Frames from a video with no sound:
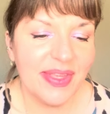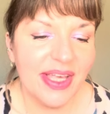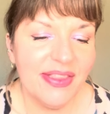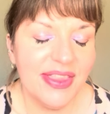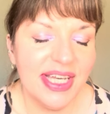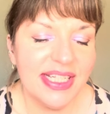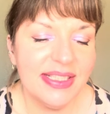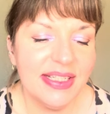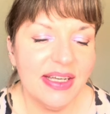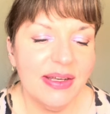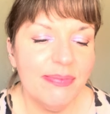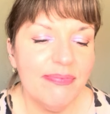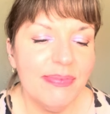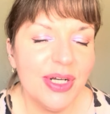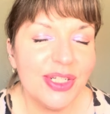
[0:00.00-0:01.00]
There's a
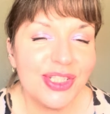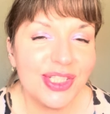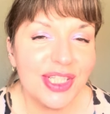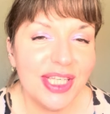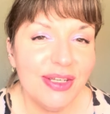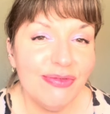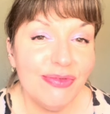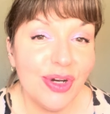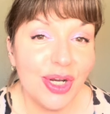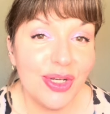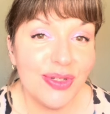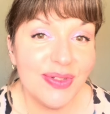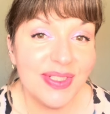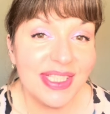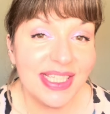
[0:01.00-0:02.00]
musky rose